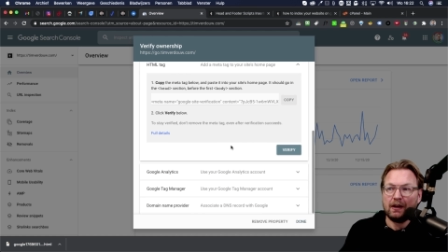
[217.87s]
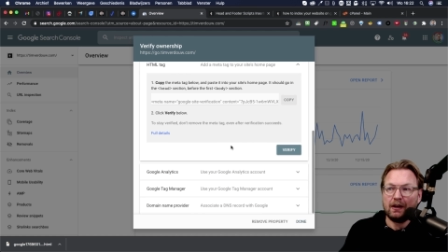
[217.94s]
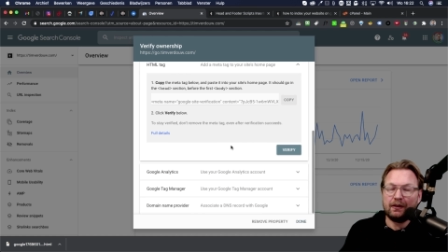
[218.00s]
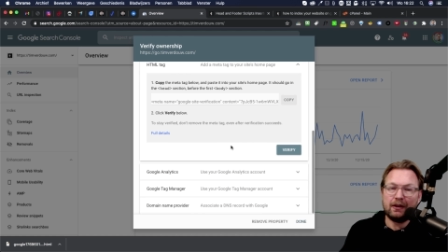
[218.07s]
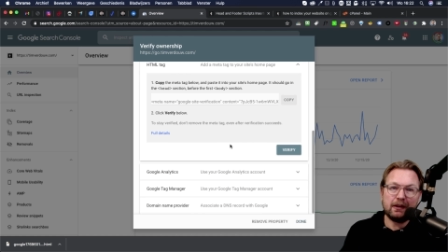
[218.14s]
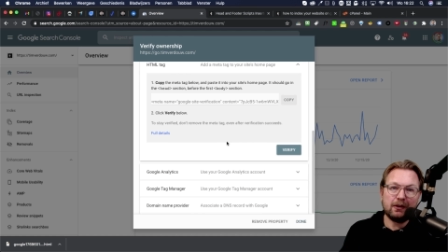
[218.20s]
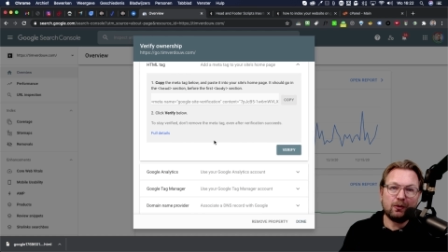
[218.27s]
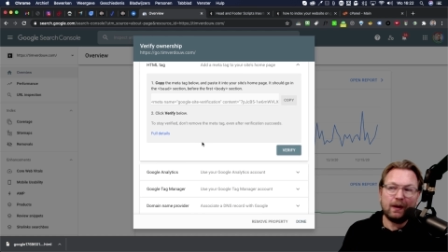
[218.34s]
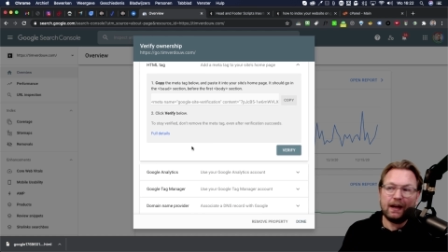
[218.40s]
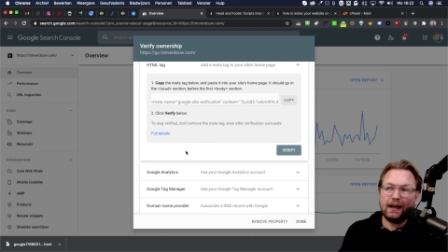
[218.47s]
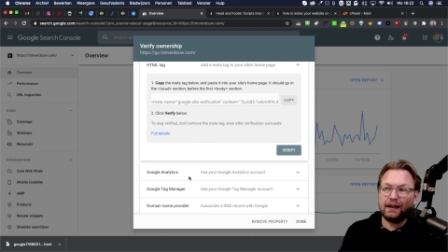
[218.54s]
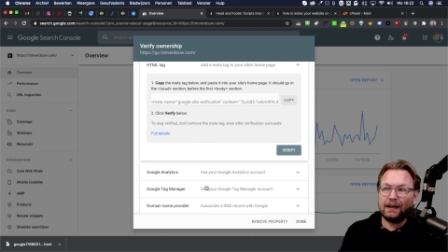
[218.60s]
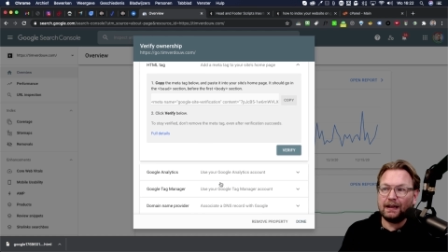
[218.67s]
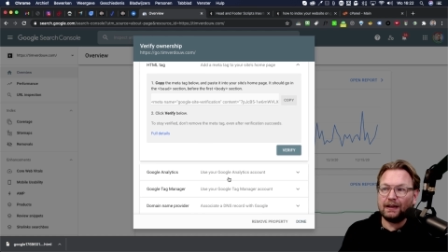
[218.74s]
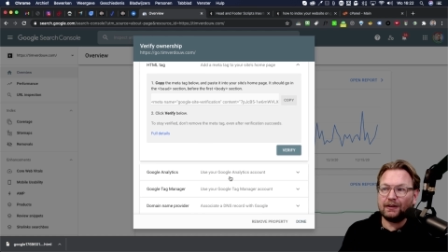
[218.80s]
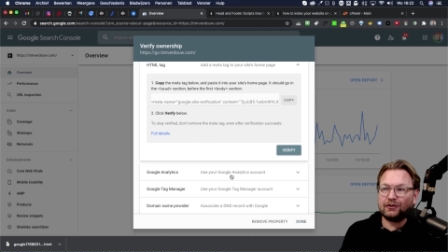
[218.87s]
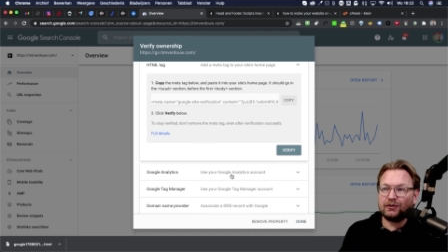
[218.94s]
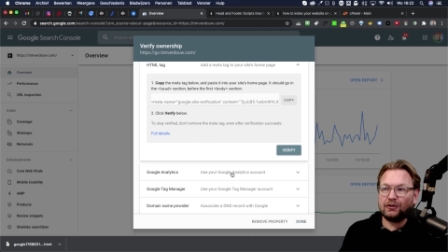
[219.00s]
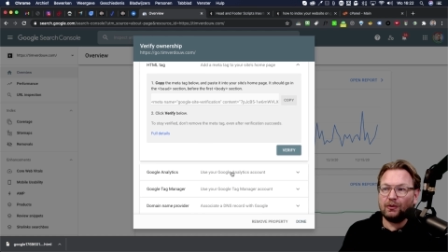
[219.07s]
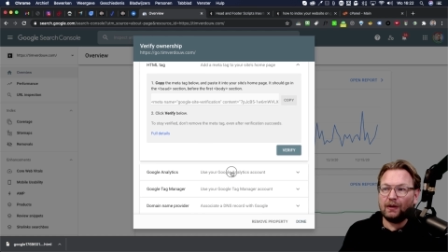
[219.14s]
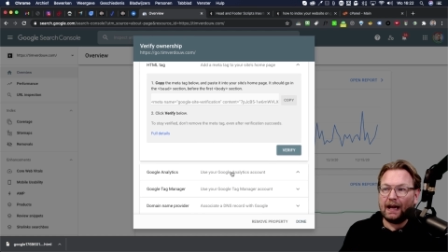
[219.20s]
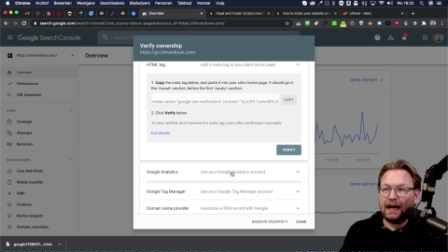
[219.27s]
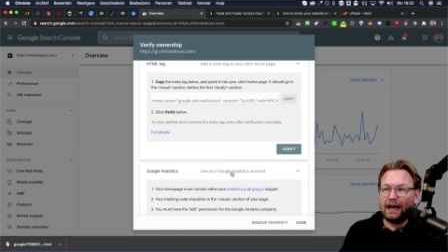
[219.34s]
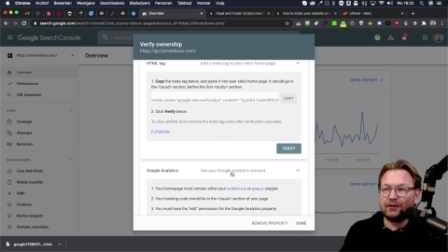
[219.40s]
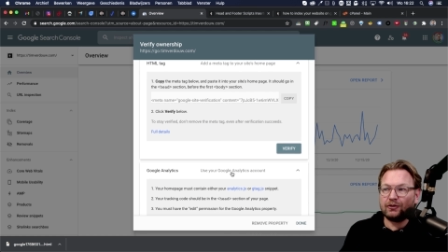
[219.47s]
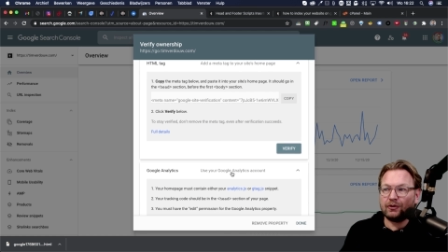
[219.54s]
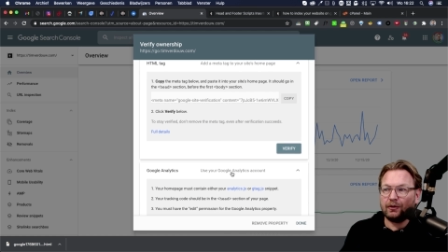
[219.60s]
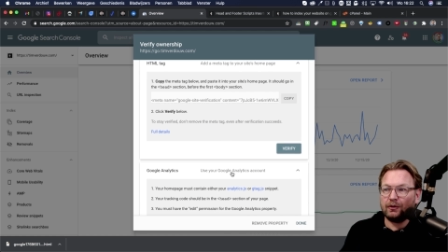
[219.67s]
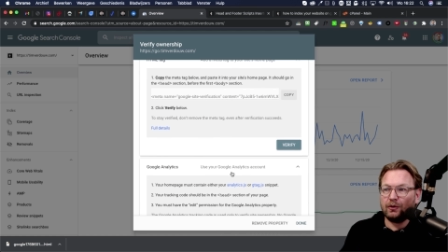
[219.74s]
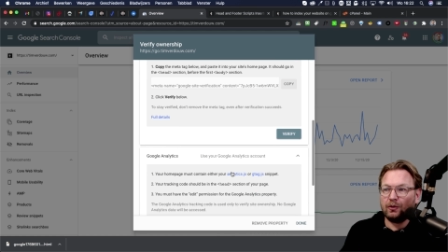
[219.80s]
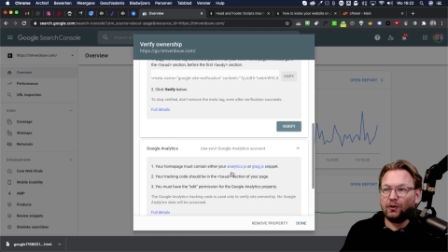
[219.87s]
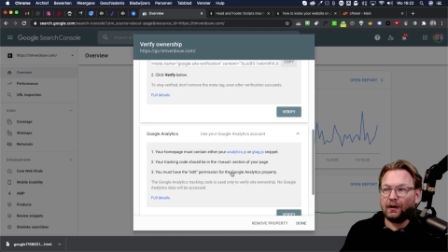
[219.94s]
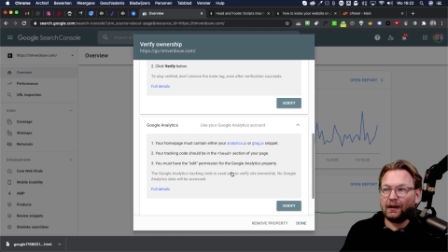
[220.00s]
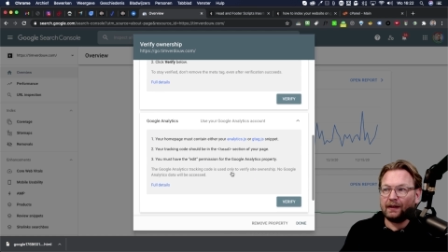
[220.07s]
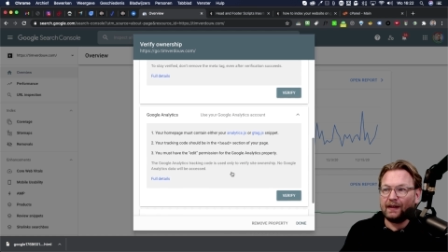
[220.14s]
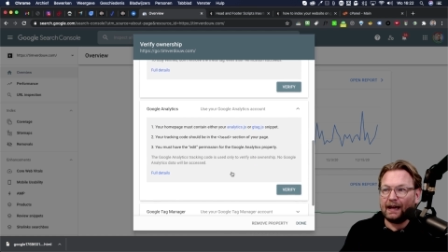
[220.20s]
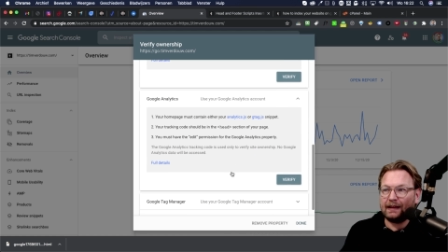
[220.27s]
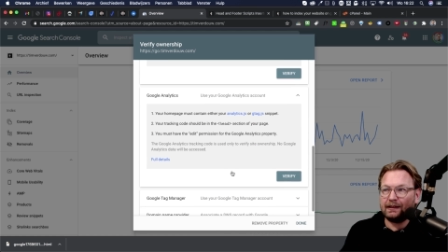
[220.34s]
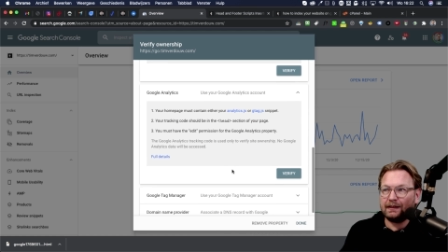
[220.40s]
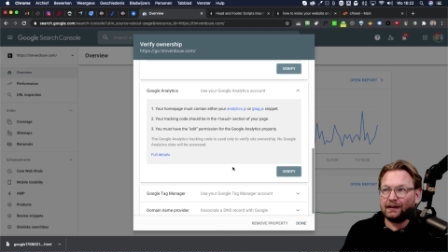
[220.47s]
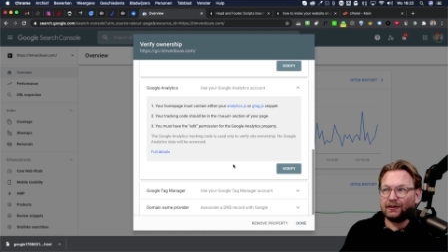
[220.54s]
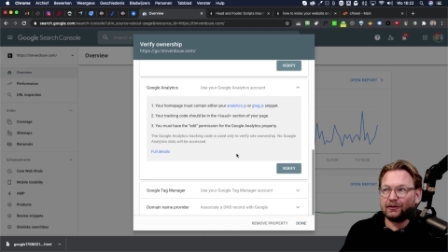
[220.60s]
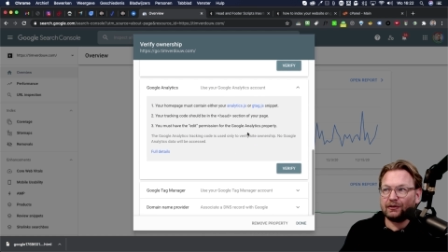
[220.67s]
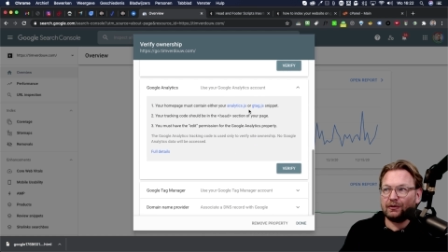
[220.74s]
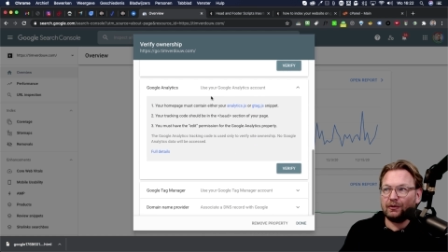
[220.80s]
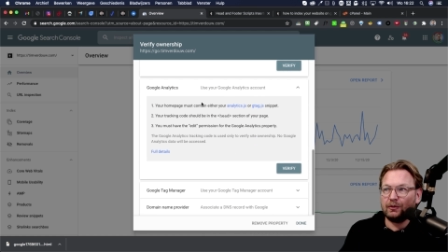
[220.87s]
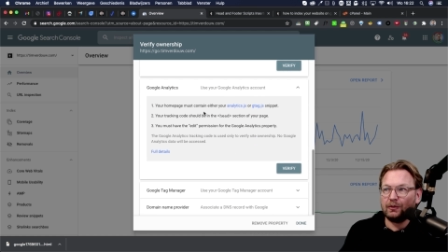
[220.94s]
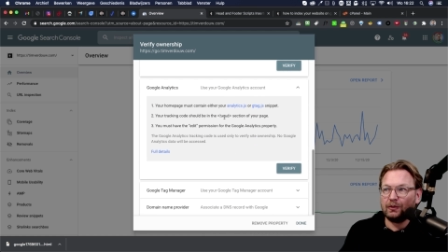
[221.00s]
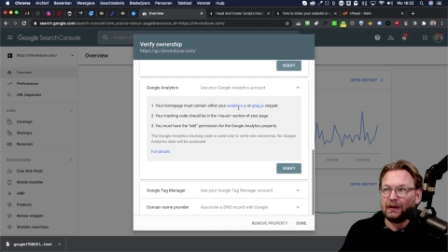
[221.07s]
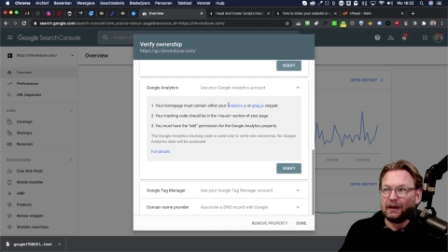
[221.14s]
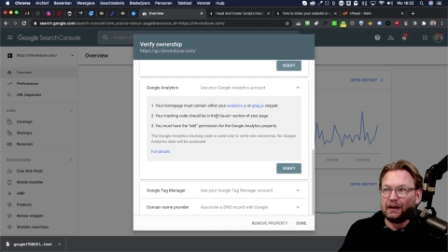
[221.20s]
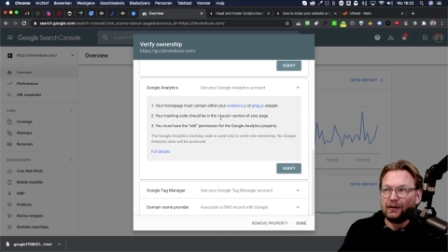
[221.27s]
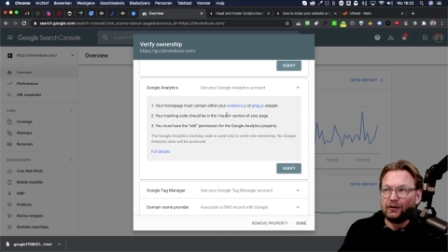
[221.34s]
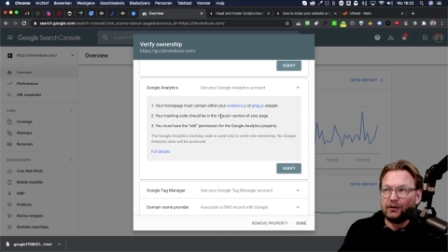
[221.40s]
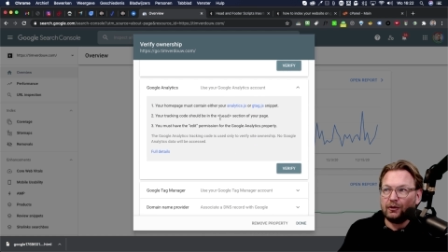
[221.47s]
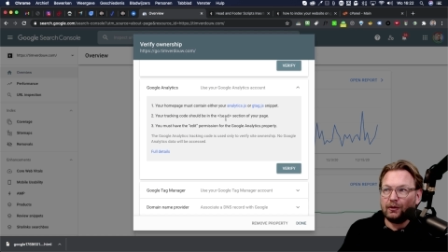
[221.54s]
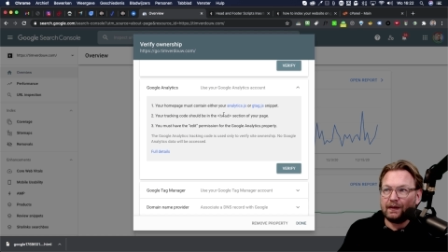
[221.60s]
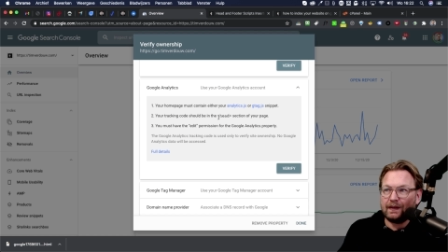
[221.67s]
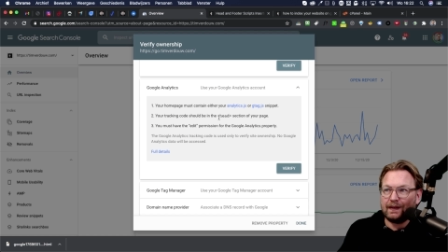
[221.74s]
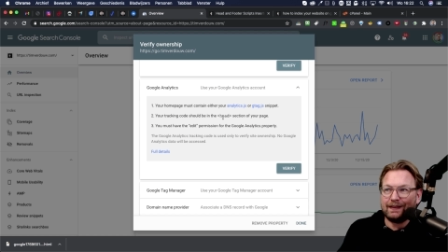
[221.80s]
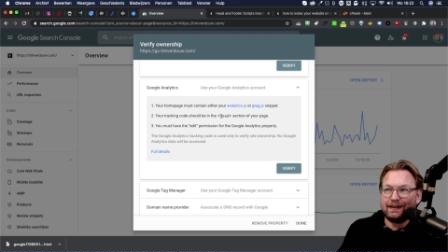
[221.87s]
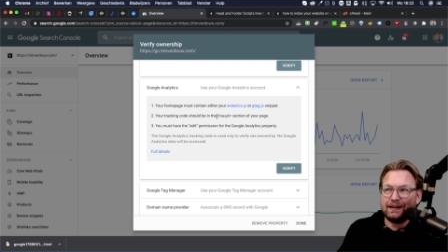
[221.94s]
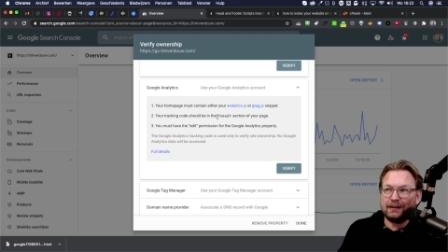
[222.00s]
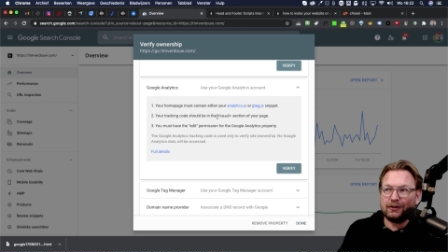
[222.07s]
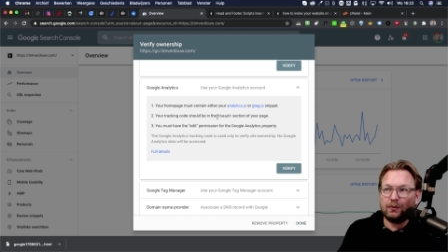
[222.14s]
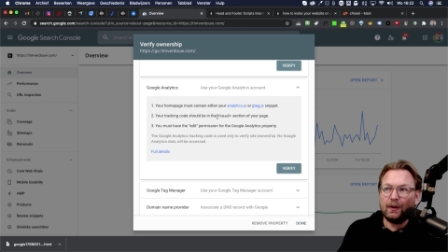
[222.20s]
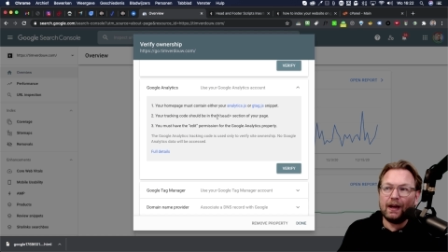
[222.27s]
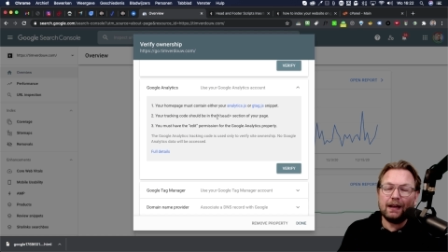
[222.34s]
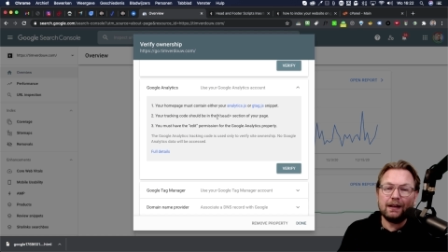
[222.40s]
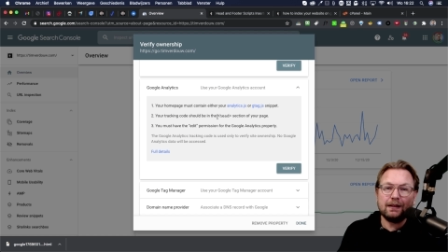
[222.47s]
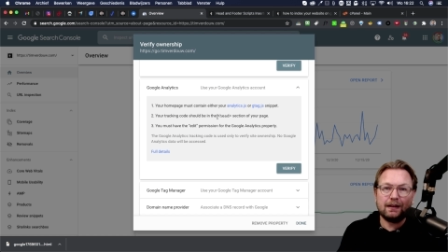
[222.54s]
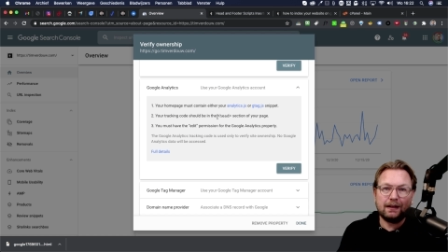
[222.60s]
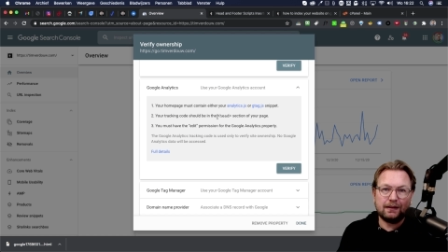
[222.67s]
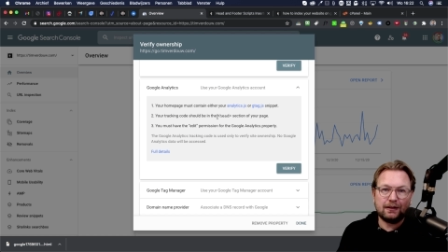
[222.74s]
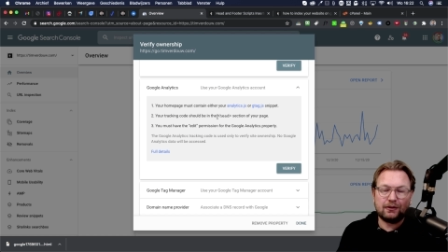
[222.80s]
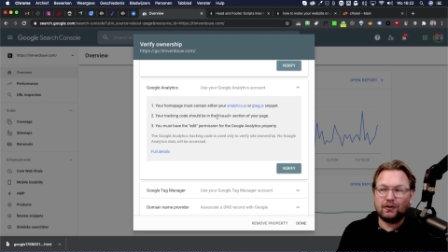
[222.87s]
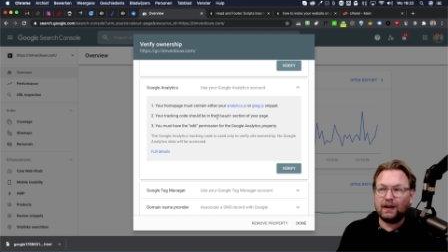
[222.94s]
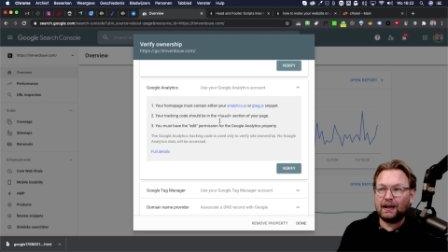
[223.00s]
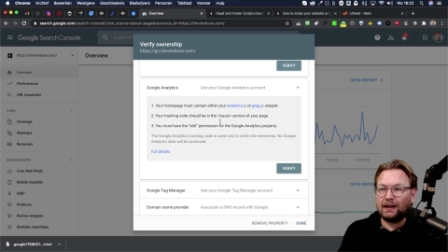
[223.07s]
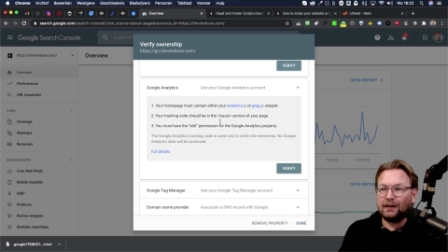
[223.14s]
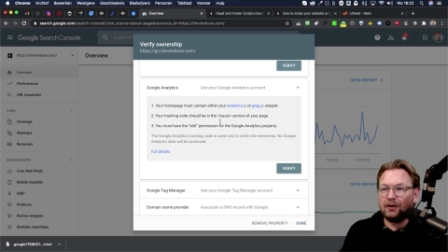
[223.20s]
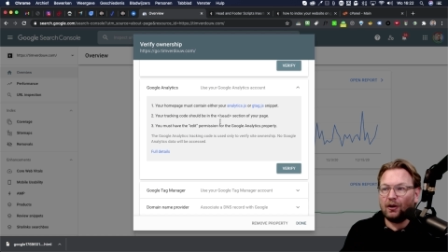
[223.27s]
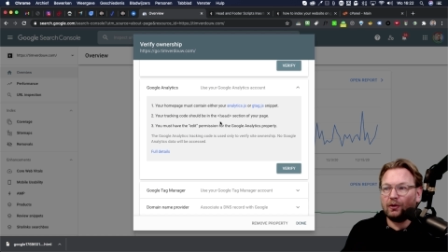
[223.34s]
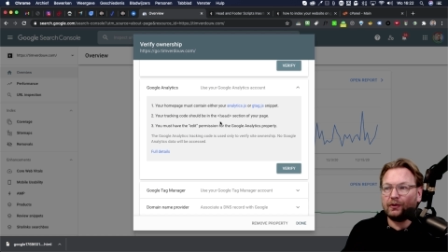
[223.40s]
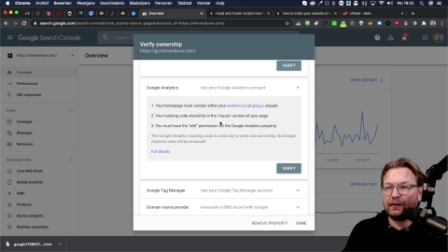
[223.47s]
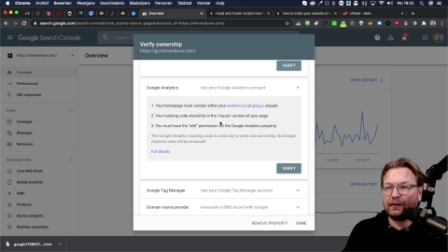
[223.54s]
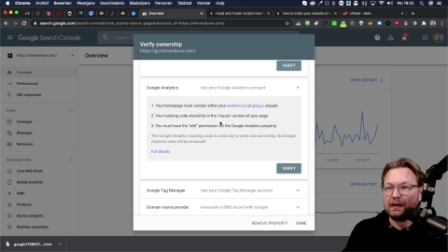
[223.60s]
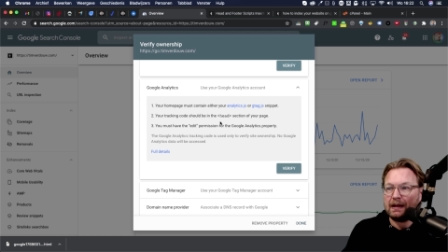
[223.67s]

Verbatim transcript: Another way is to add your Google Analytics to do it this way in the tracking code.